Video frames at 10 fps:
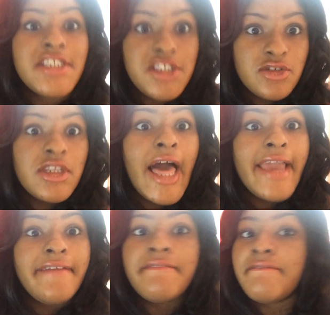is your
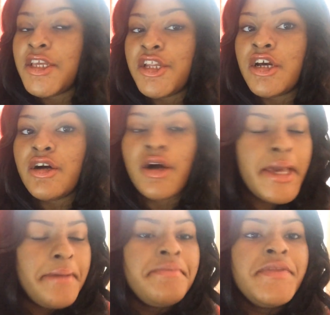life, you know?
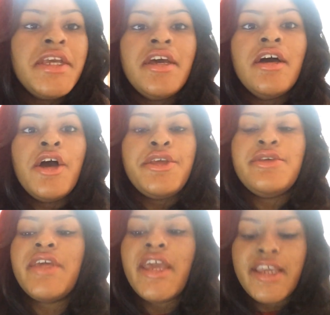Okay,
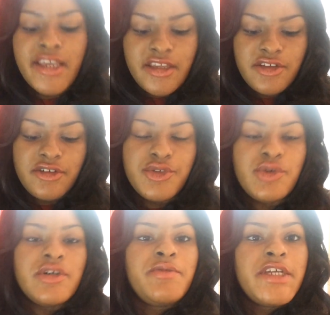you can't get in your
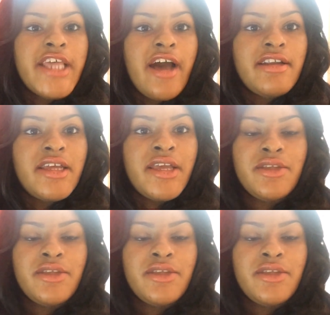dorm without it,